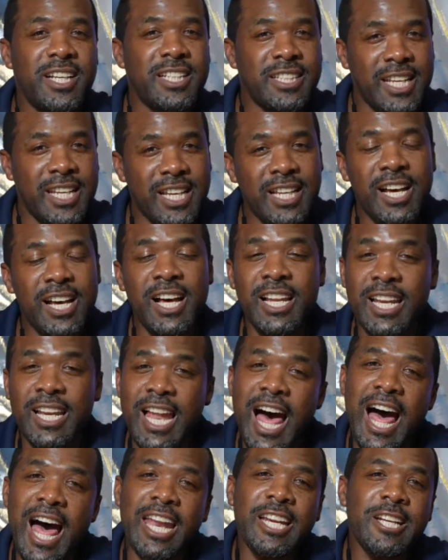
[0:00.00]
that a
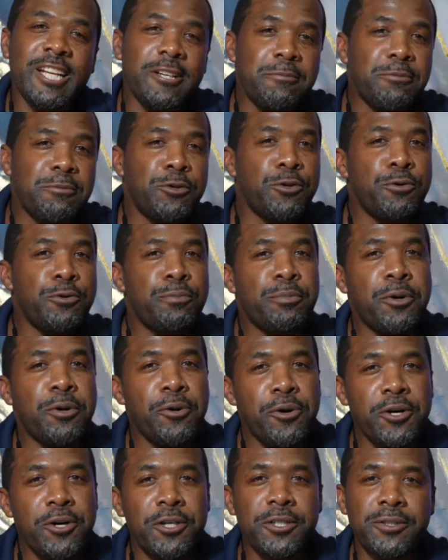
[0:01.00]
lot of them knew
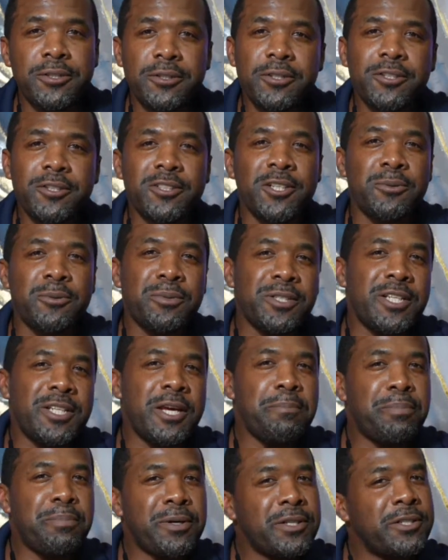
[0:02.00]
more than what
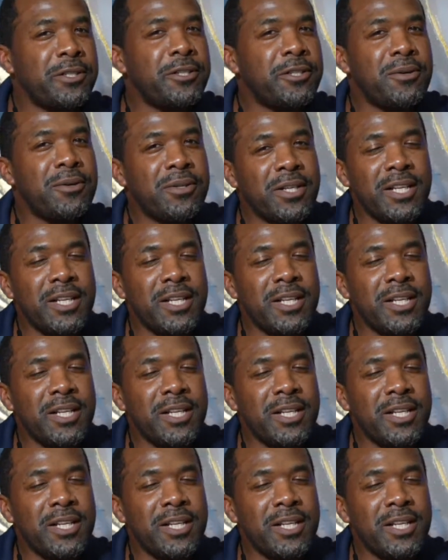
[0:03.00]
they putting on.